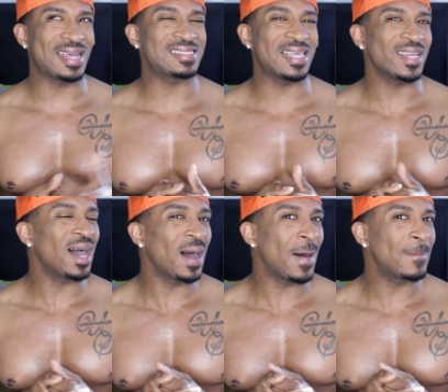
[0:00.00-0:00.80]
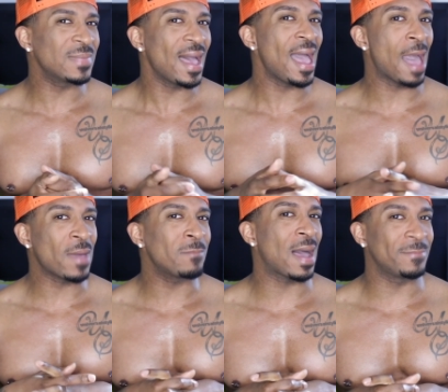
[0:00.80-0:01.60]
And I said, Um, how
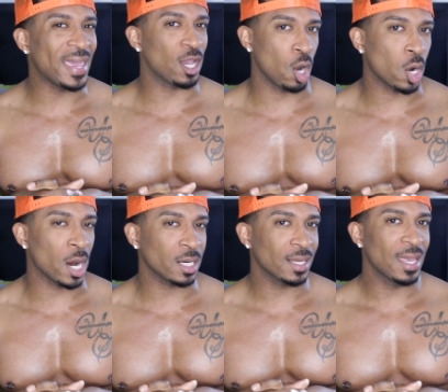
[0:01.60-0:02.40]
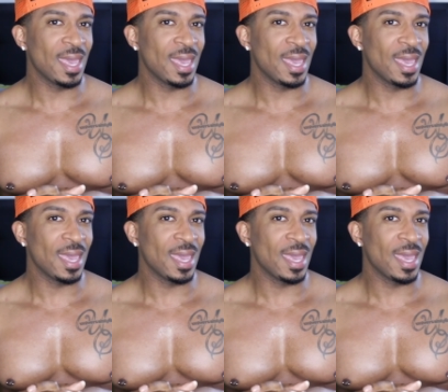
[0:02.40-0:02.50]
about my bank card?